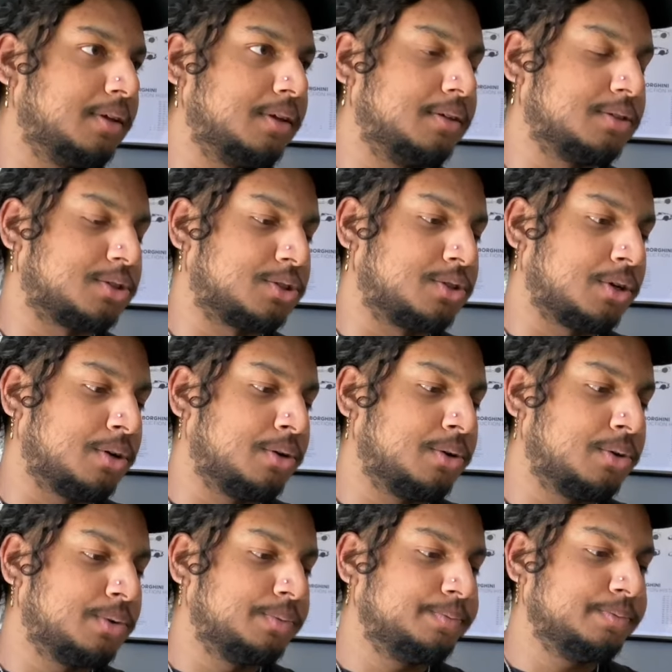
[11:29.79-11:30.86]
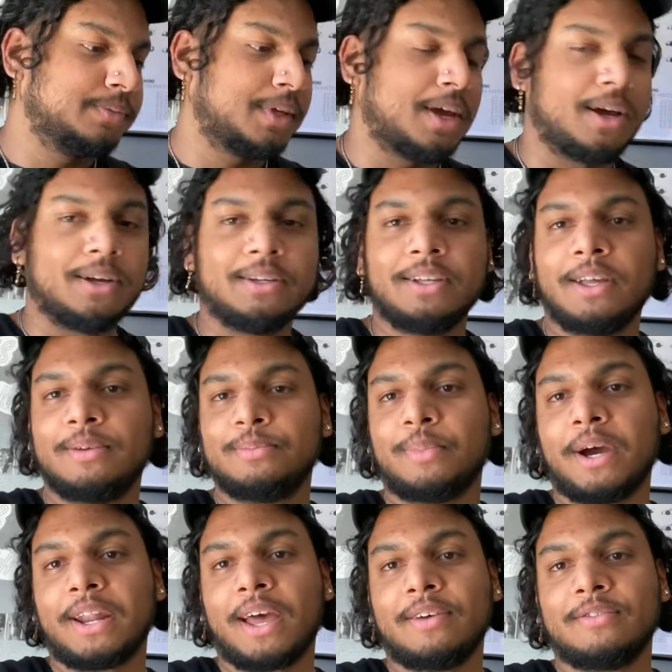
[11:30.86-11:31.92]
So yeah, I'm
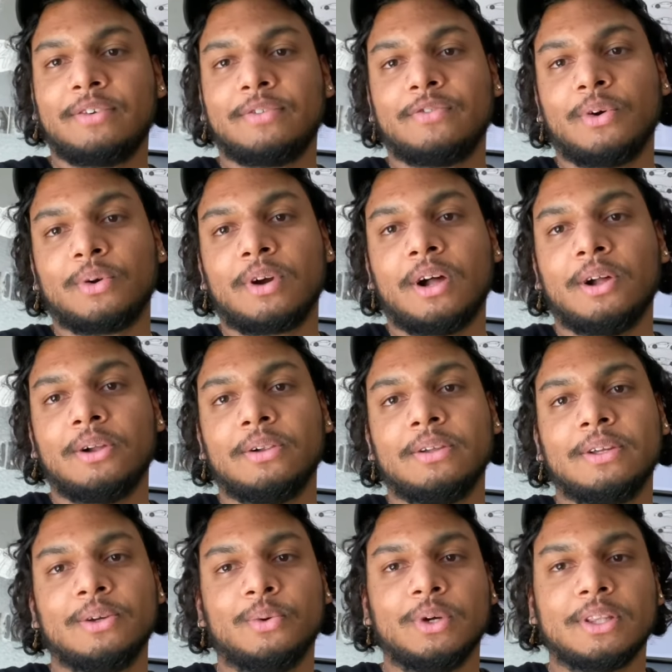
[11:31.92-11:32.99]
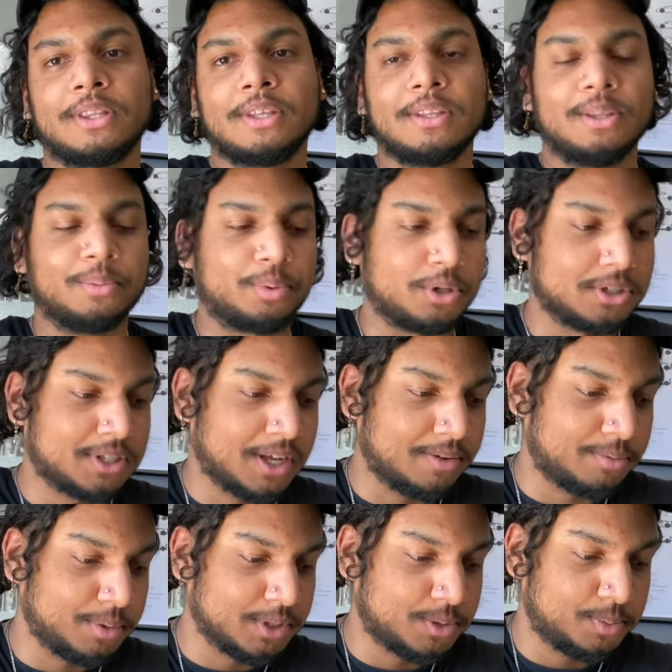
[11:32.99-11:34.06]
about to have a phone call with the person
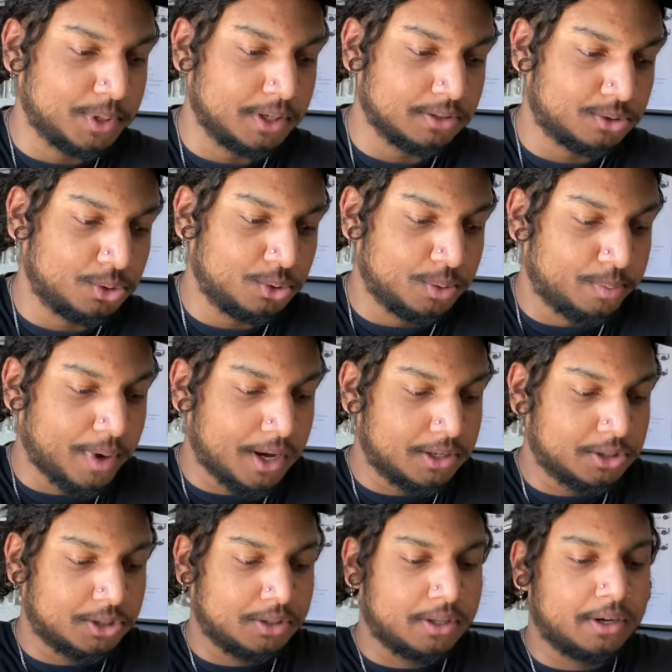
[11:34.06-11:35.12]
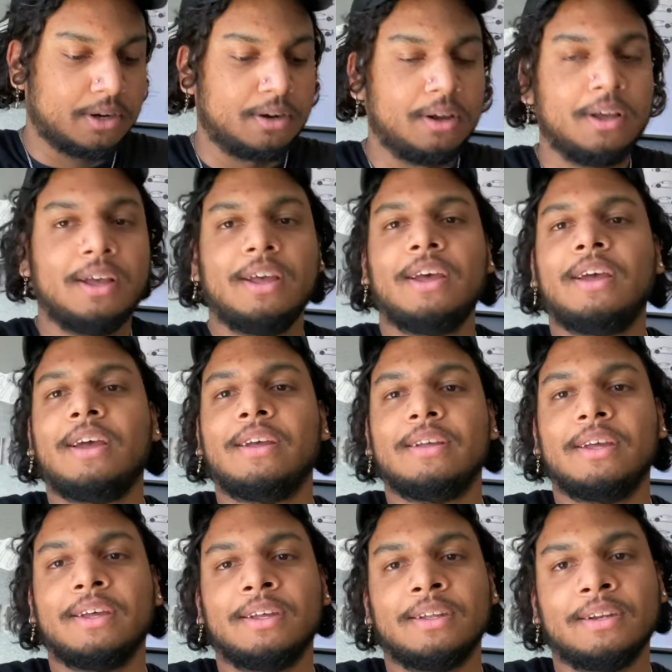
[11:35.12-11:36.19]
I've been speaking to, the manager there,
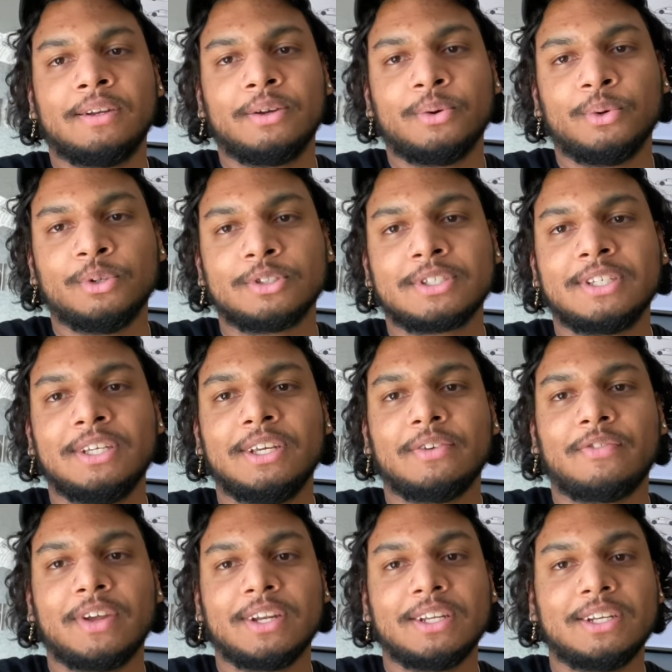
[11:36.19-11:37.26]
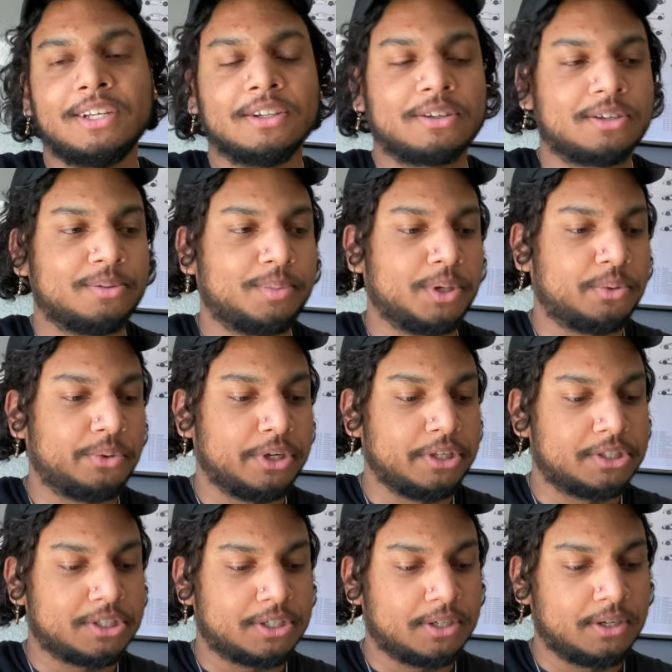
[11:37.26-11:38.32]
and we'll see if any deal could be
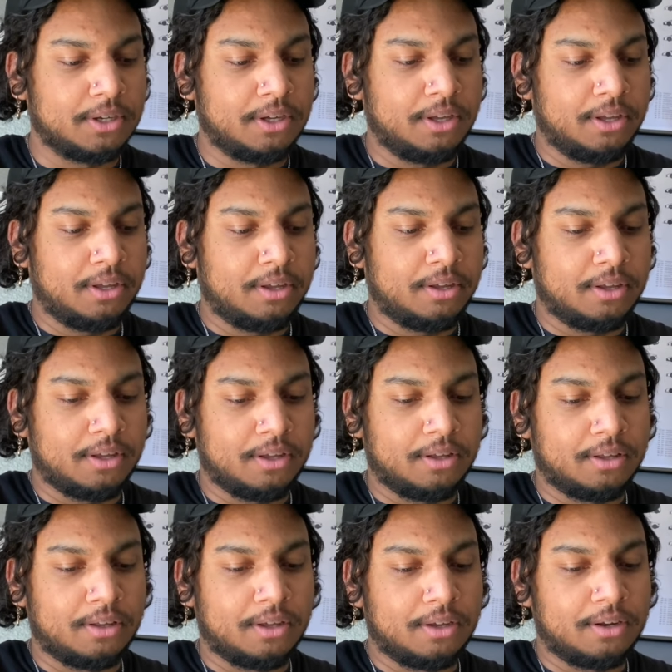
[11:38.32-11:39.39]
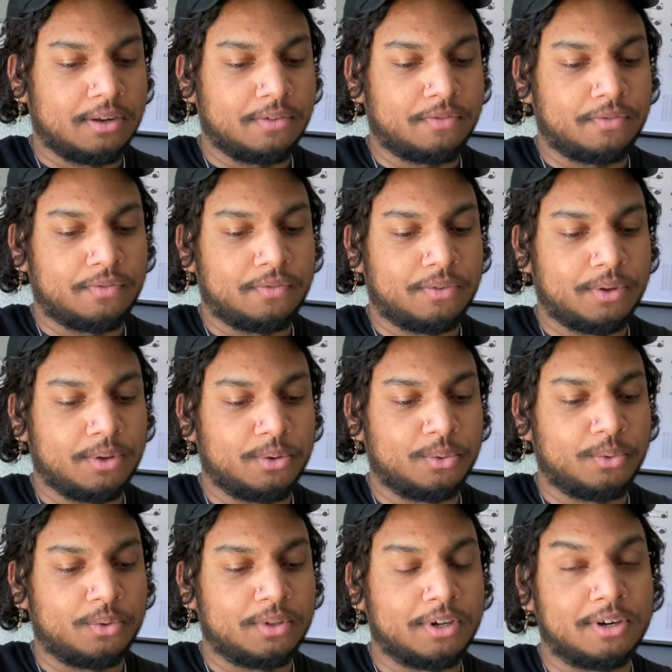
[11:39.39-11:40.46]
reached. And if
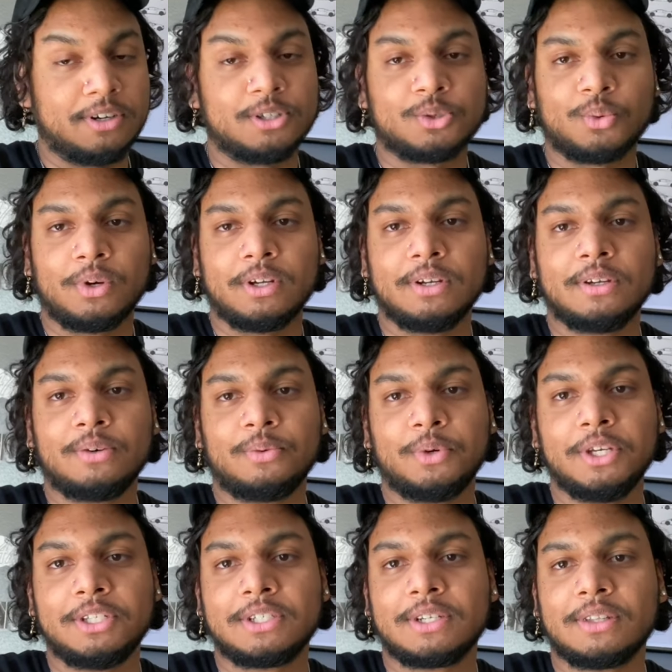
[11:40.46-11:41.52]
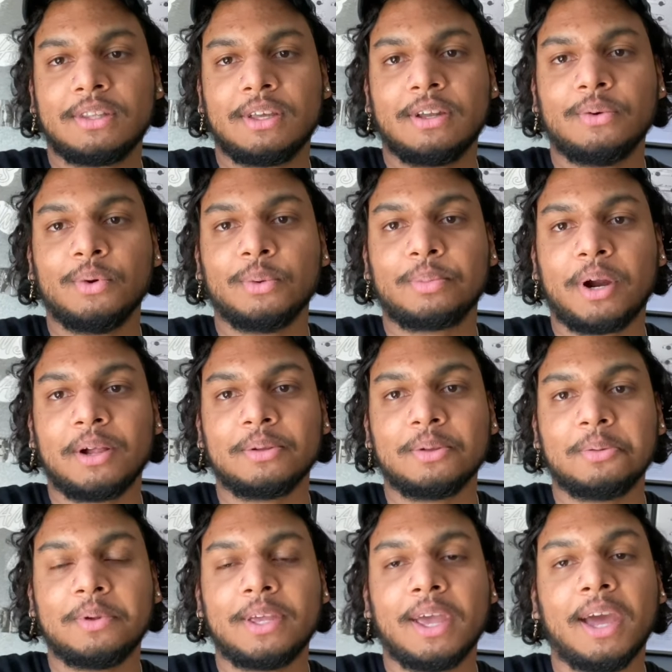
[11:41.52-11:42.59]
there is one reached, then we'll
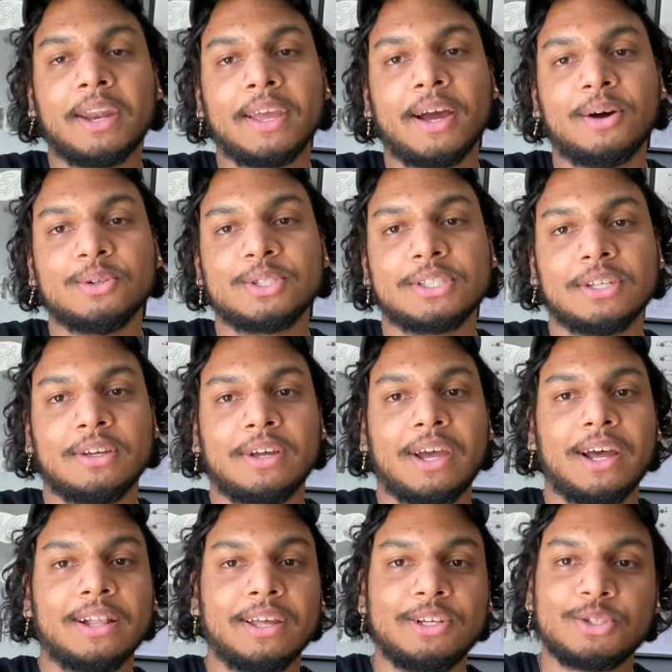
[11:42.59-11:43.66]
probably be heading out to LA